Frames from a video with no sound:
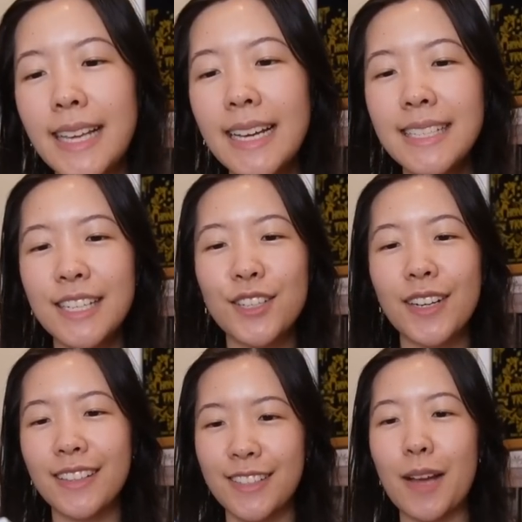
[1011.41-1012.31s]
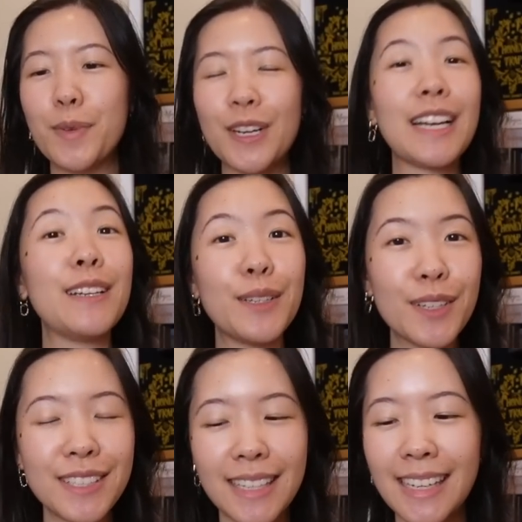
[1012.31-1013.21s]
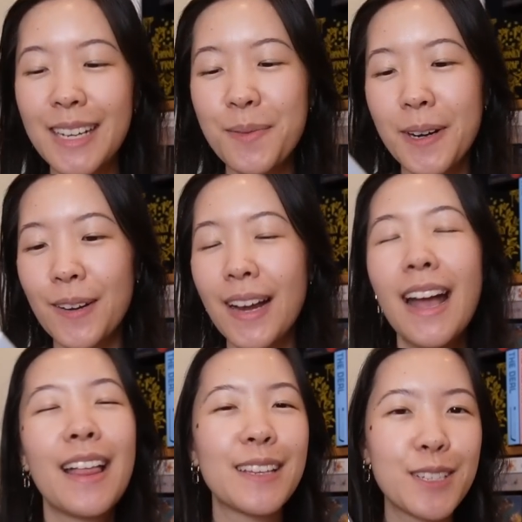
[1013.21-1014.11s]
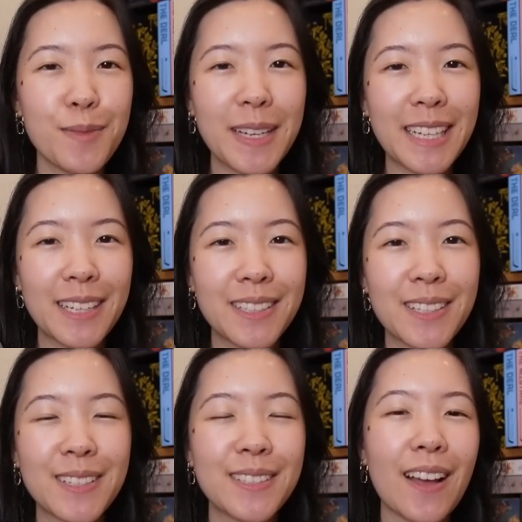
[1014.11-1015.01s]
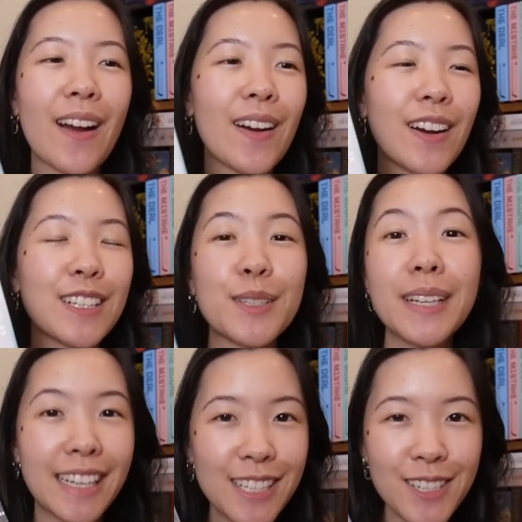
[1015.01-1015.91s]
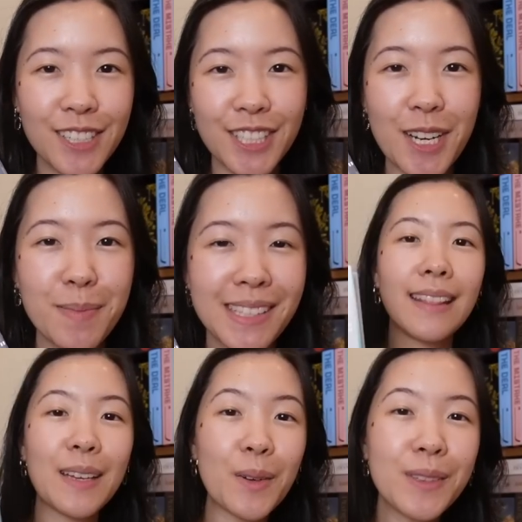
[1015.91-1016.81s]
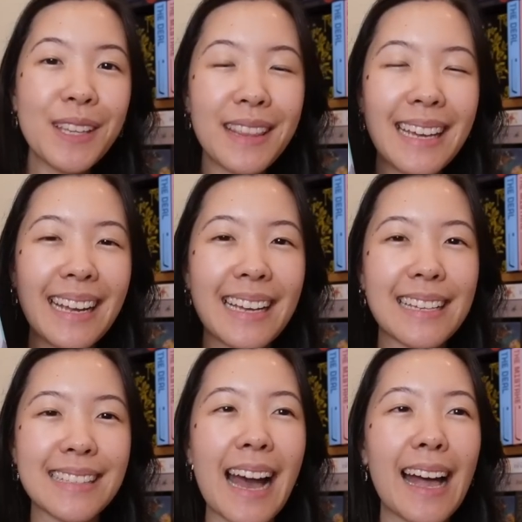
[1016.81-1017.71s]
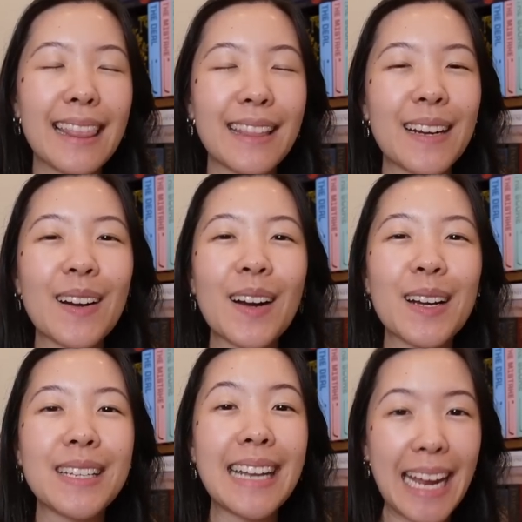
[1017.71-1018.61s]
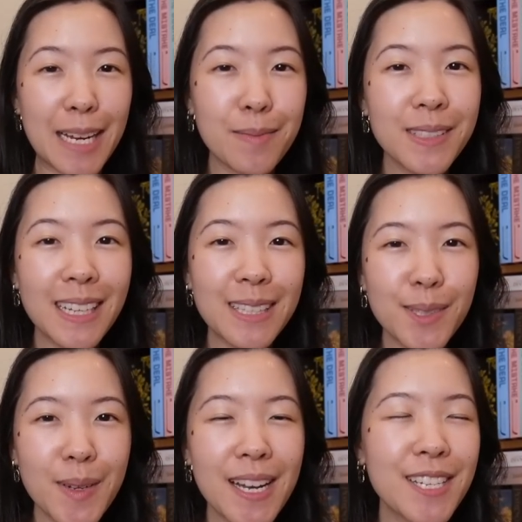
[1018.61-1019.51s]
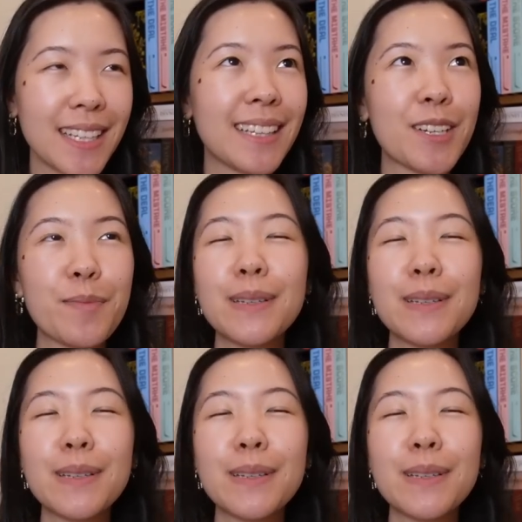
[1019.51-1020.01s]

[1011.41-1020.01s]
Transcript: set during the summer in New York City, where the two main characters are doing internships. The only thing is that their names get switched, like their